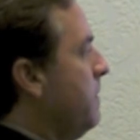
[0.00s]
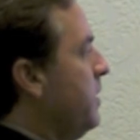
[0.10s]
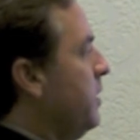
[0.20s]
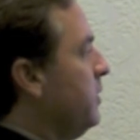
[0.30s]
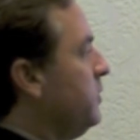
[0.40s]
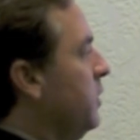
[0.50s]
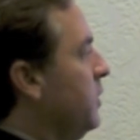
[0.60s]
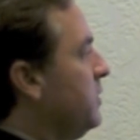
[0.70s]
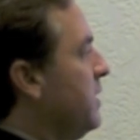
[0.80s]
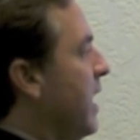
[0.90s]
you'll also
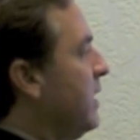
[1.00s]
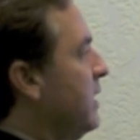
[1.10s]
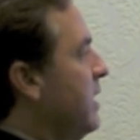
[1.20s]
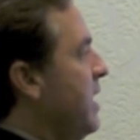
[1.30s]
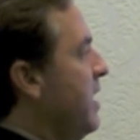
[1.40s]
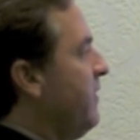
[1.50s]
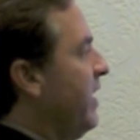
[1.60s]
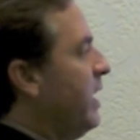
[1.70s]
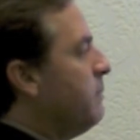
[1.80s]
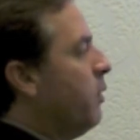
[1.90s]
notice that if
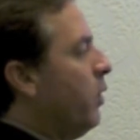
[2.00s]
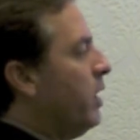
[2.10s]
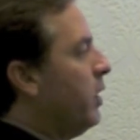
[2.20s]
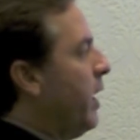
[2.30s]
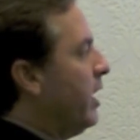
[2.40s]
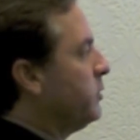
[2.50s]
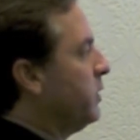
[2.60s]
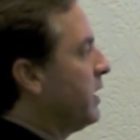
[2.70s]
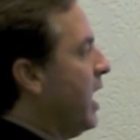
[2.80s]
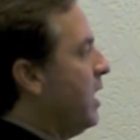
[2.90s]
I get more interaction
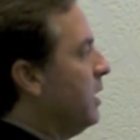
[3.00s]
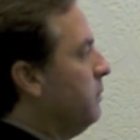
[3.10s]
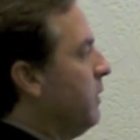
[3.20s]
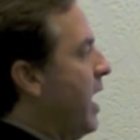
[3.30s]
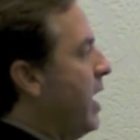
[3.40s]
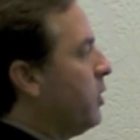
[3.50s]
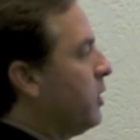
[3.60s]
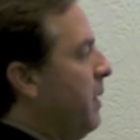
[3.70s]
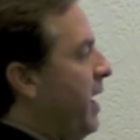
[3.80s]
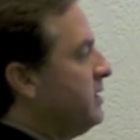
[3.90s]
with the column, higher
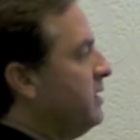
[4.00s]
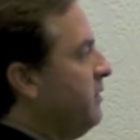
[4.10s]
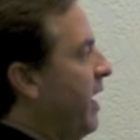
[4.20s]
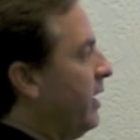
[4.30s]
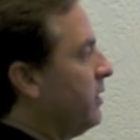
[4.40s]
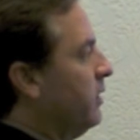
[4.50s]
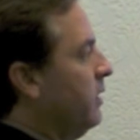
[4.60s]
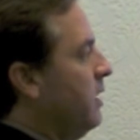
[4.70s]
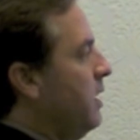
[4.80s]
capacity factor,